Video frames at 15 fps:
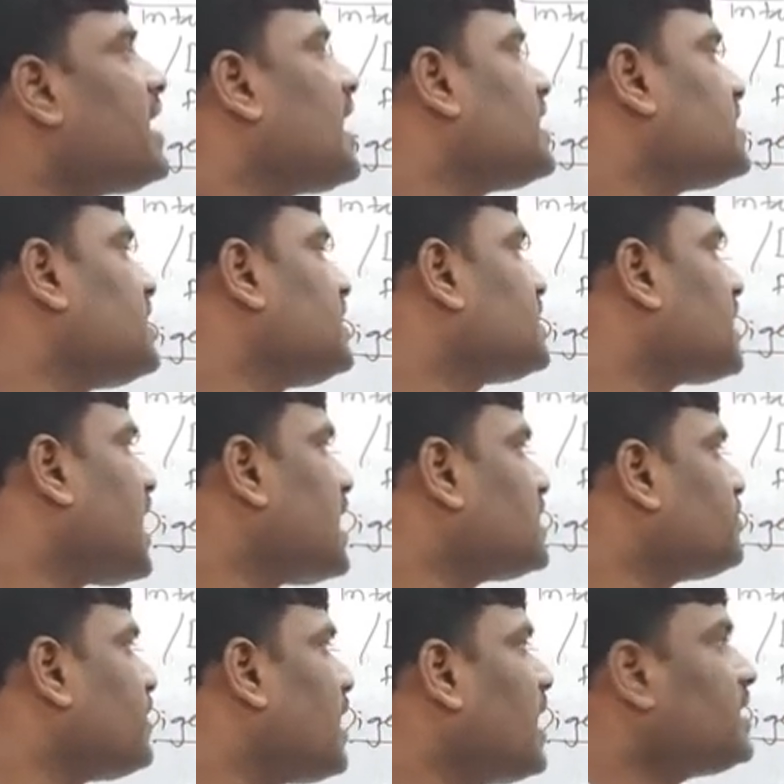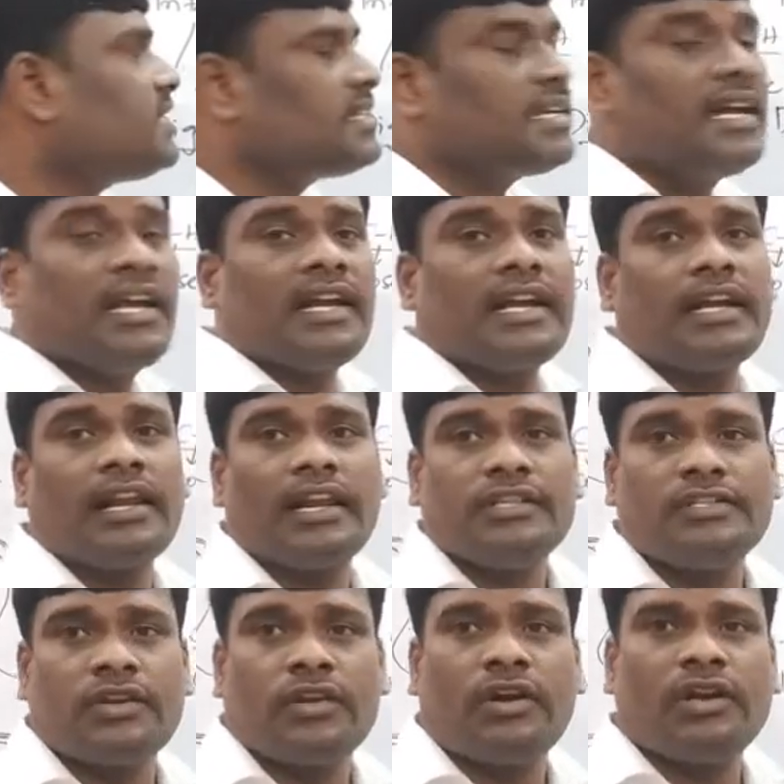acids as well as
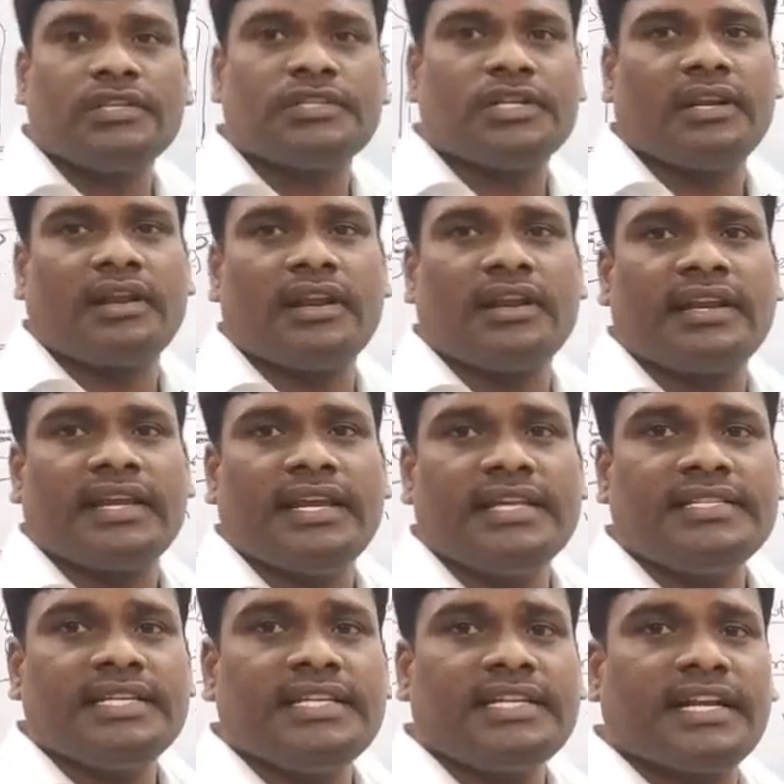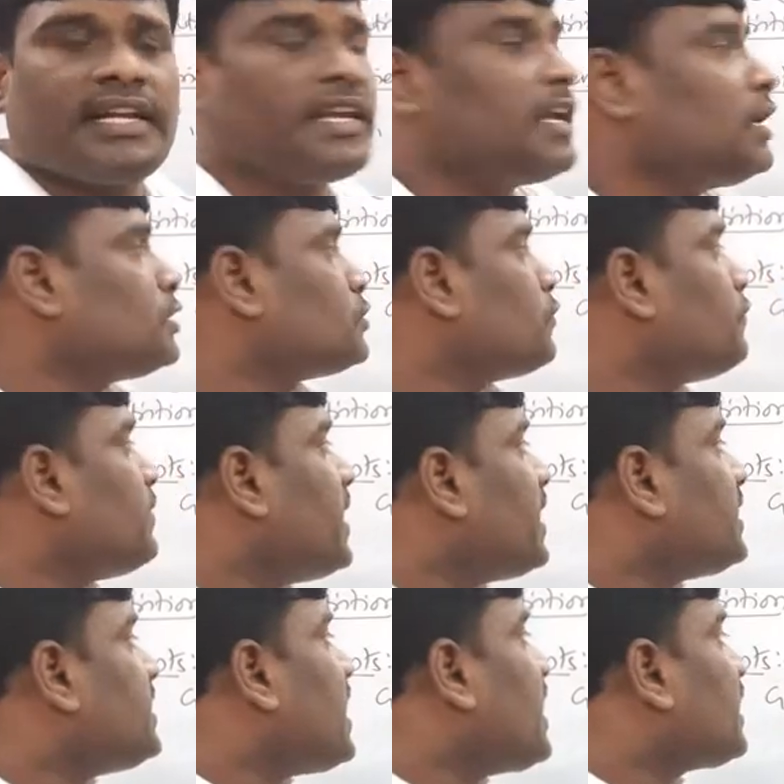glycerol, children, isn't it? So
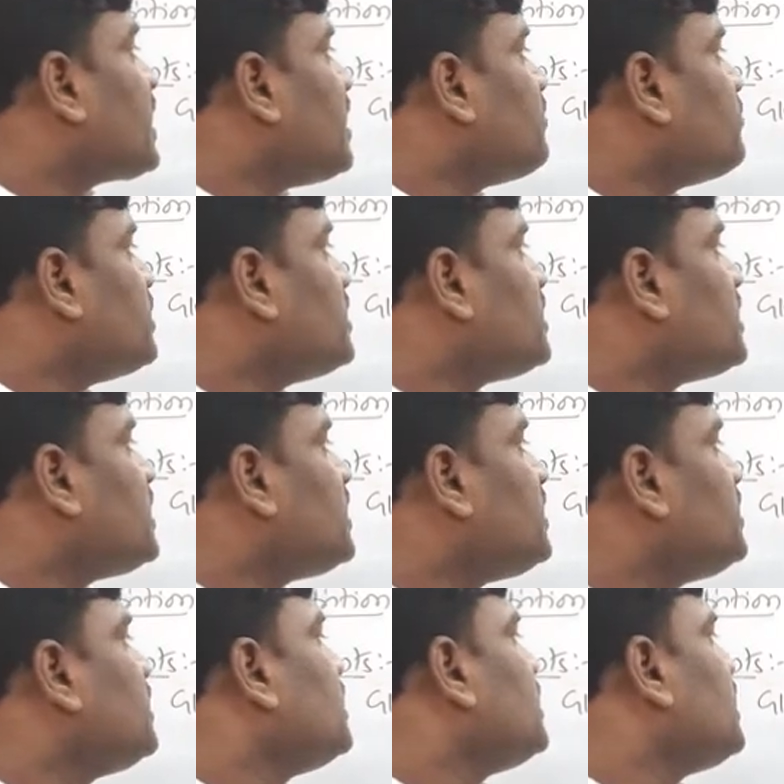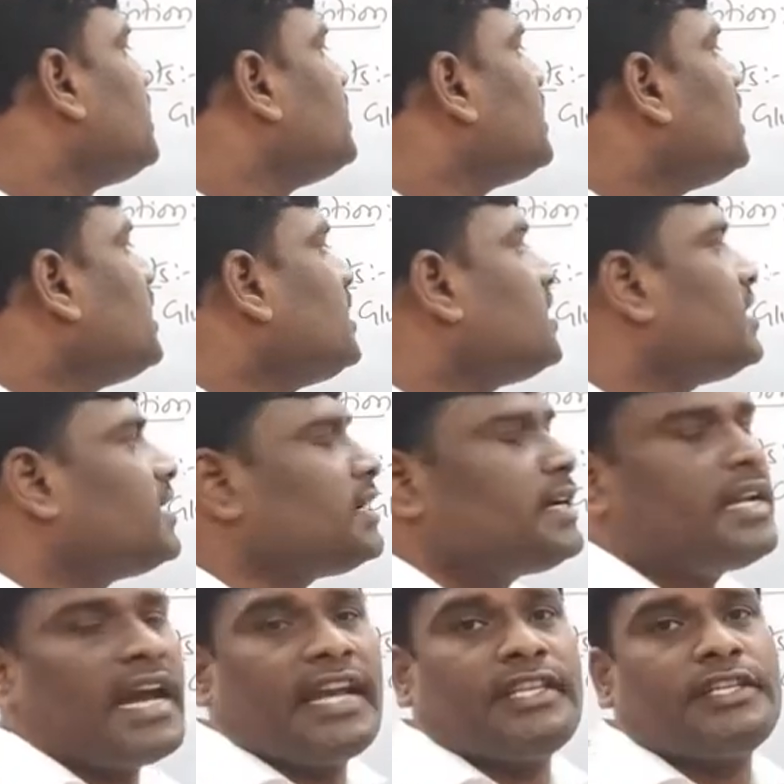where they are converted? In the
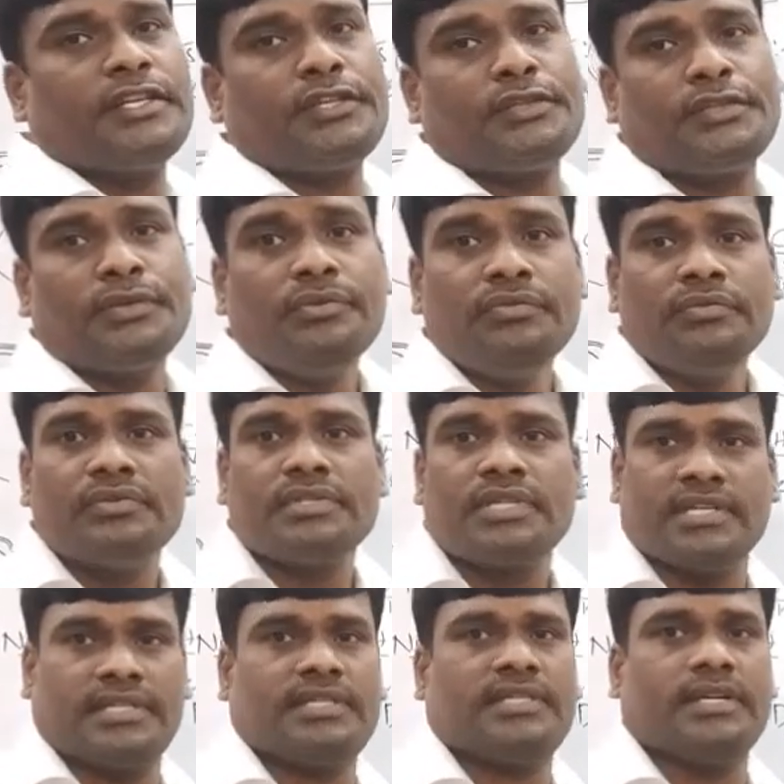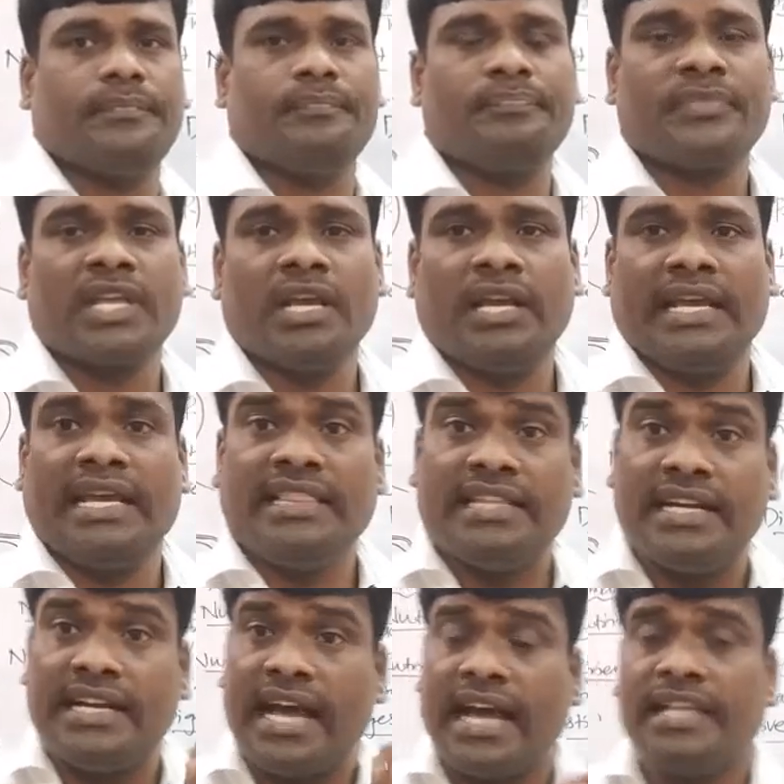digestive system. In the
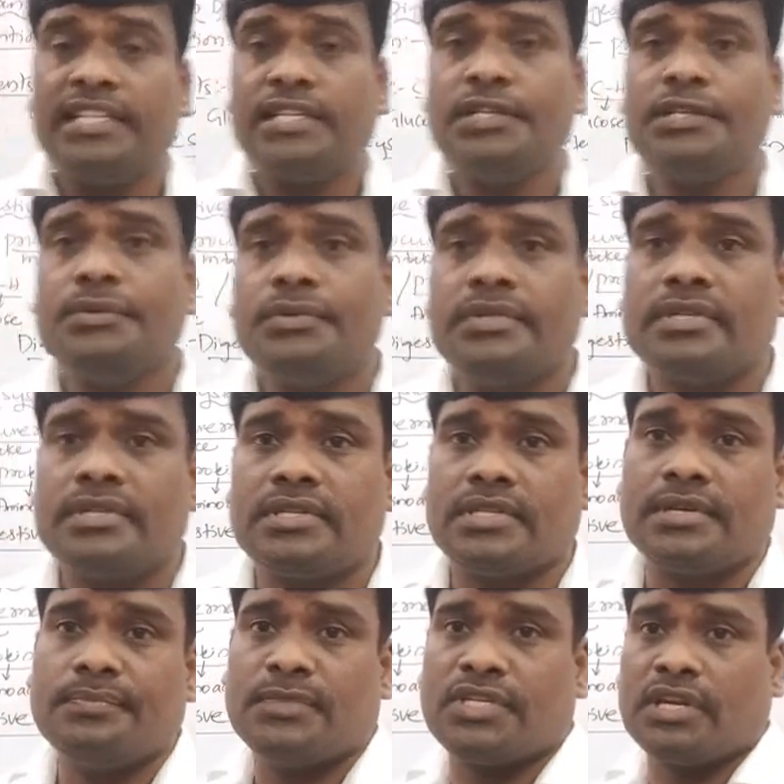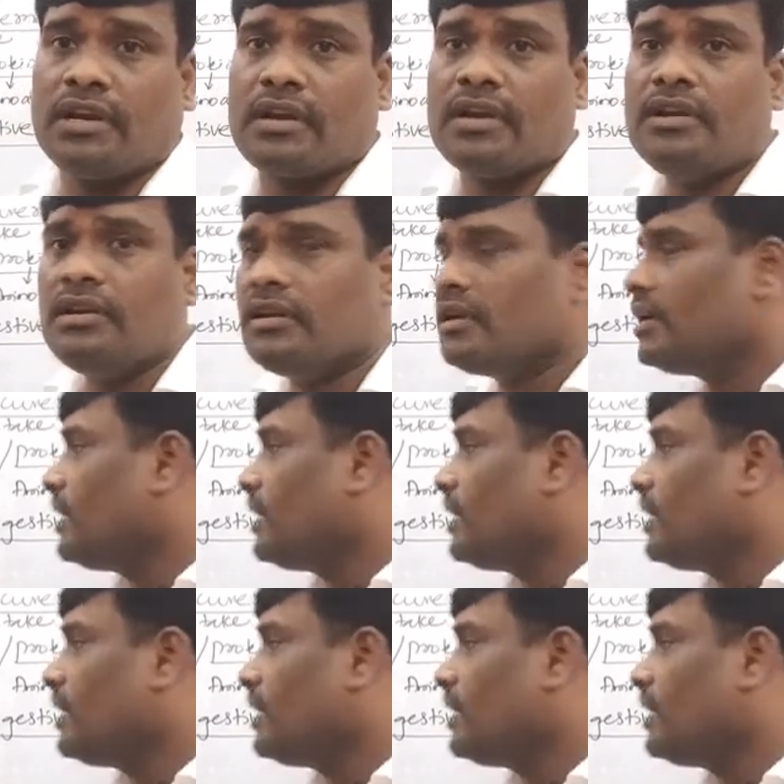digestive system, children,